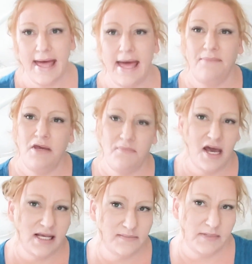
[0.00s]
and me and my
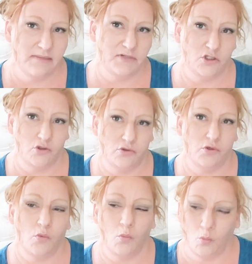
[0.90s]
husband and my
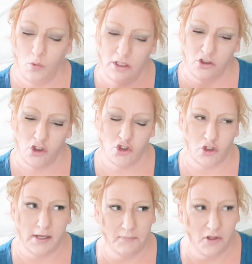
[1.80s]
children went on our
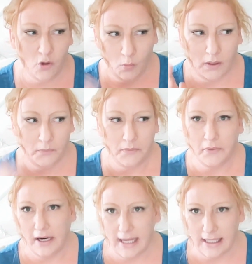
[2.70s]
trip where we
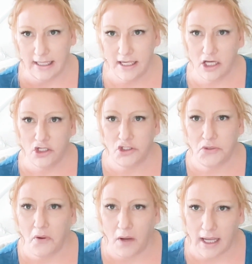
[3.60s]
were headed
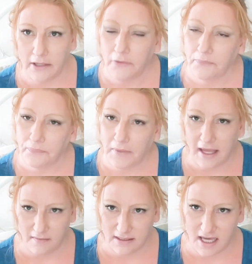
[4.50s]
to Ohio
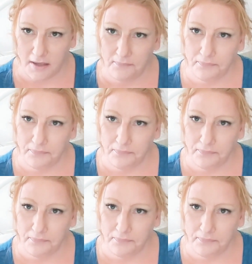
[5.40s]
at the time.